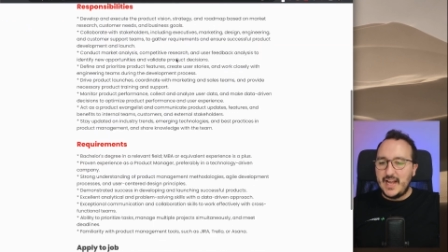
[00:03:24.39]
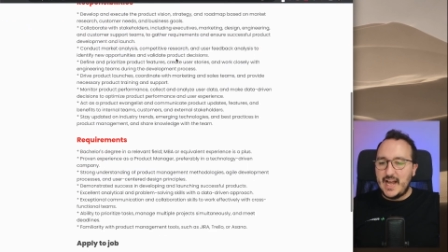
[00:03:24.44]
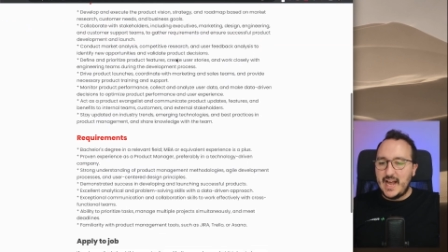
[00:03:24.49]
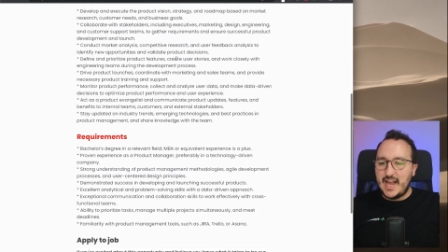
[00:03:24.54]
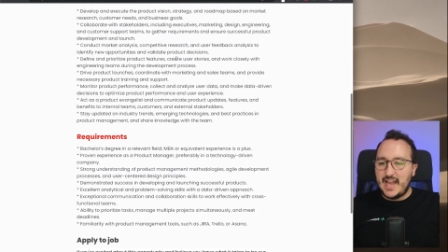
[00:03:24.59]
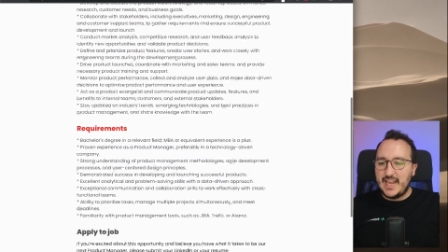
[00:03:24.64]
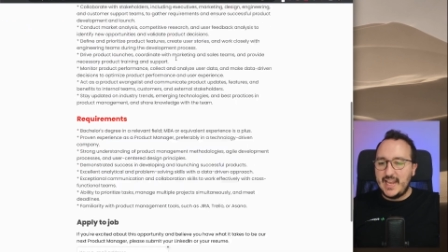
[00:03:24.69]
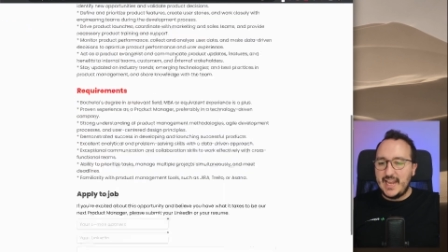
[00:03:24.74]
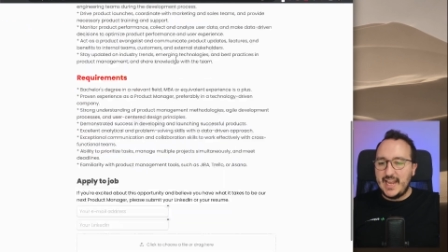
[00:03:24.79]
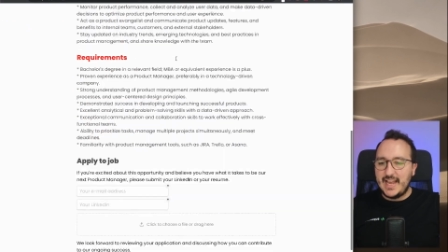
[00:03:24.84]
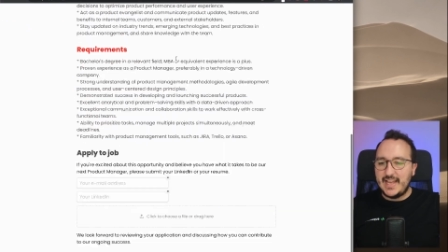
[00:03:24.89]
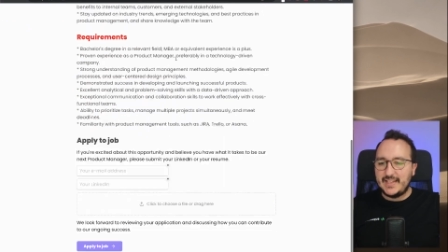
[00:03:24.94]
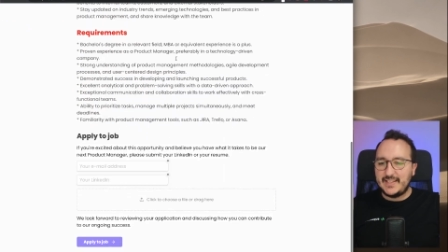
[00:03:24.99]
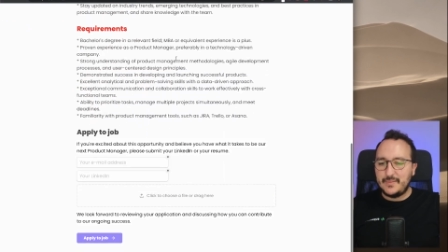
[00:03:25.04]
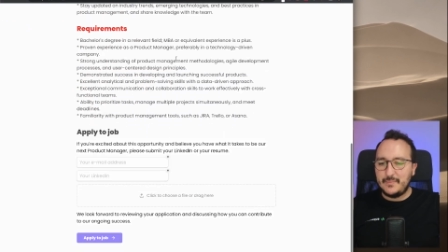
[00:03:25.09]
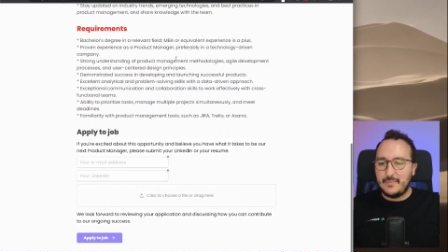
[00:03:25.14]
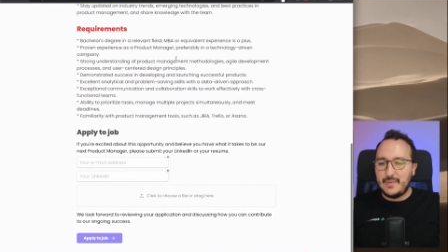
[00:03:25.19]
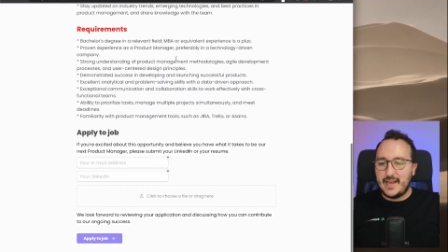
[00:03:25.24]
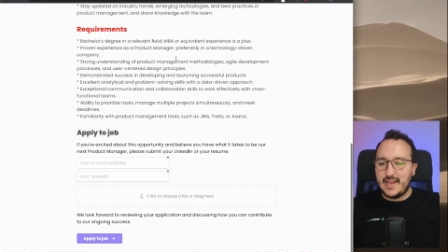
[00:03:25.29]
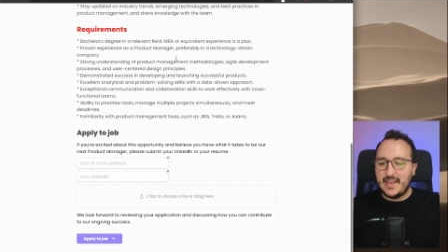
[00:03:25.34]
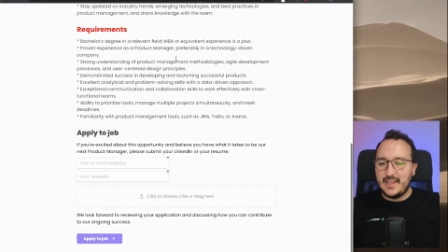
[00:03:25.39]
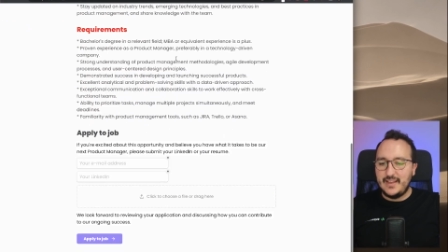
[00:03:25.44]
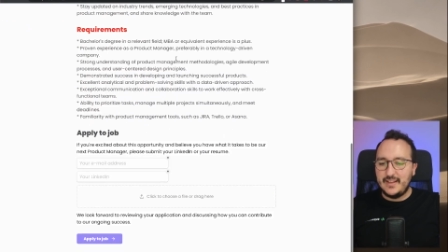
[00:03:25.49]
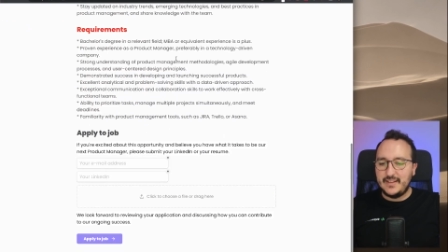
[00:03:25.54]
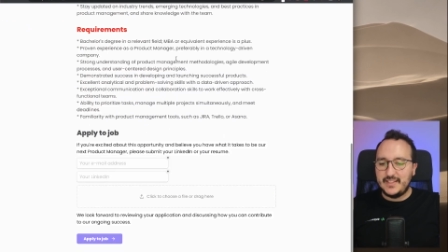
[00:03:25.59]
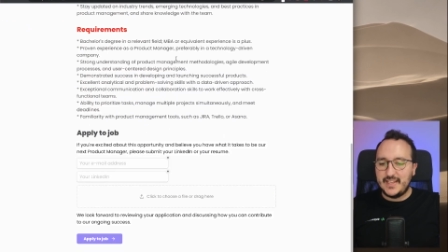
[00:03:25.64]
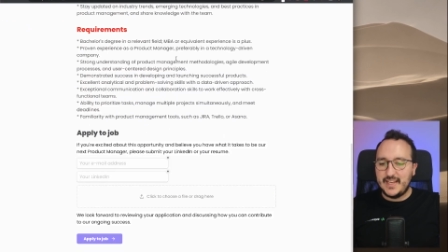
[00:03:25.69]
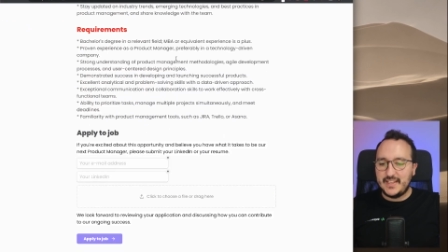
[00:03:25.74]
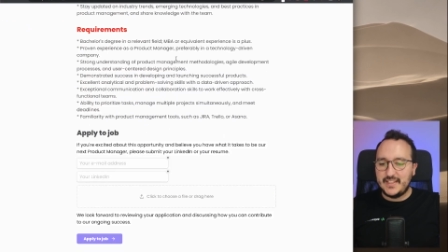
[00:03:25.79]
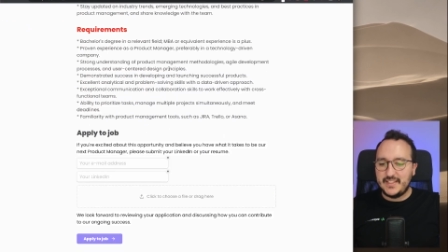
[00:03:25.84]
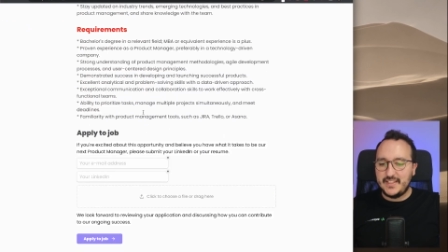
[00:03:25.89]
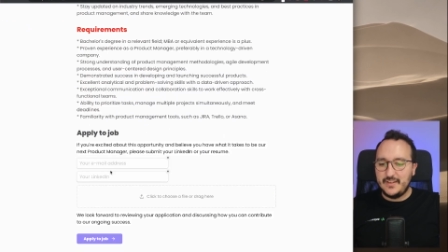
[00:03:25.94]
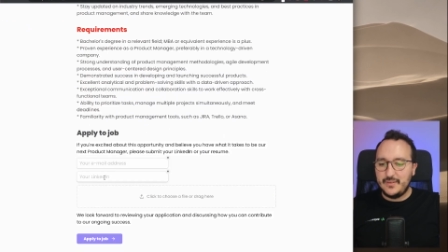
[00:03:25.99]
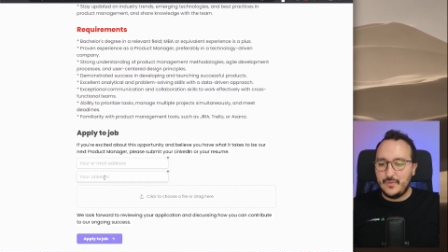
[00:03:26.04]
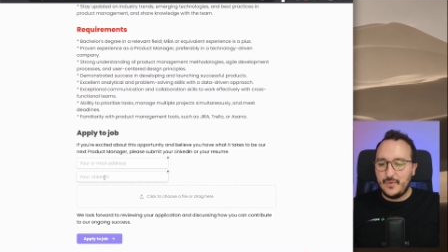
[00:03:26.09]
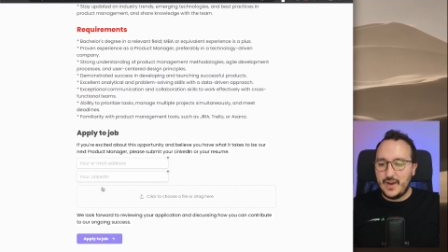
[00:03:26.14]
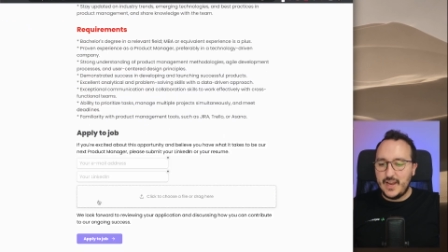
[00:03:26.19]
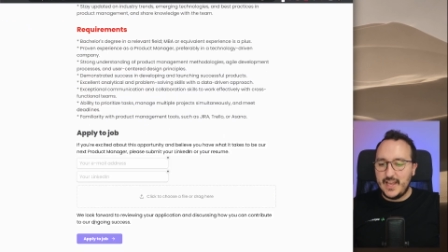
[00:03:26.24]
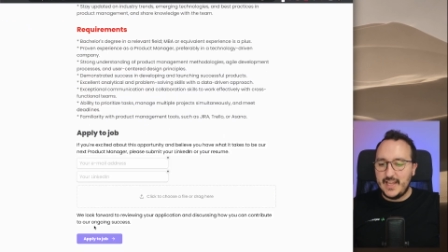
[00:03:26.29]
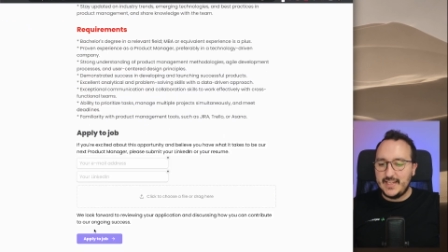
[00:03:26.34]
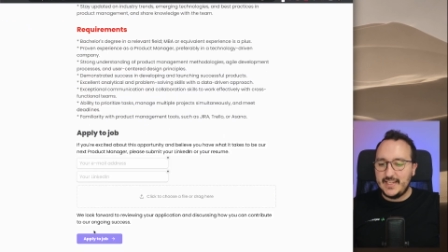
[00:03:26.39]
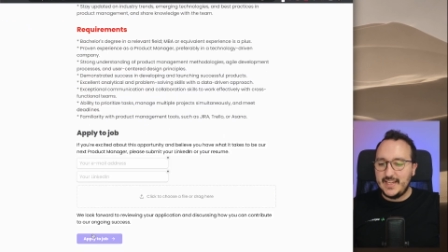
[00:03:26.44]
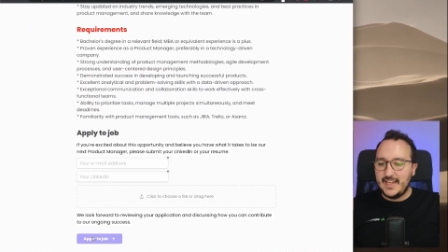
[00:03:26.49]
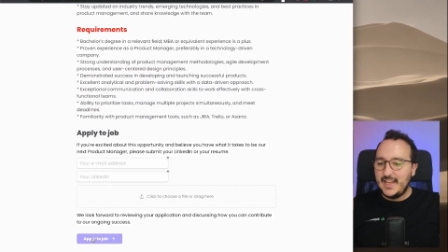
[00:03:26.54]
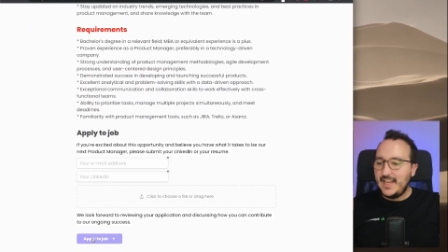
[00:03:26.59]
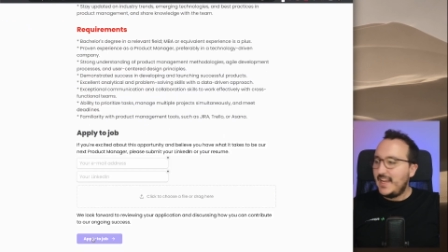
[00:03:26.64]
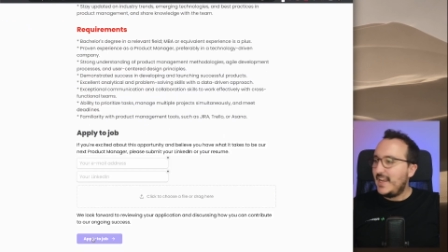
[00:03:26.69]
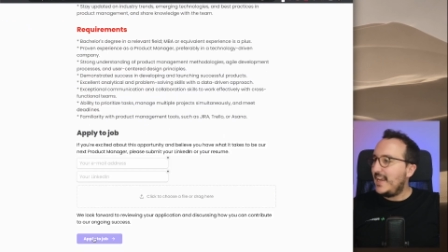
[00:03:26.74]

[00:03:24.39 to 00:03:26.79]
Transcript: I got my text in red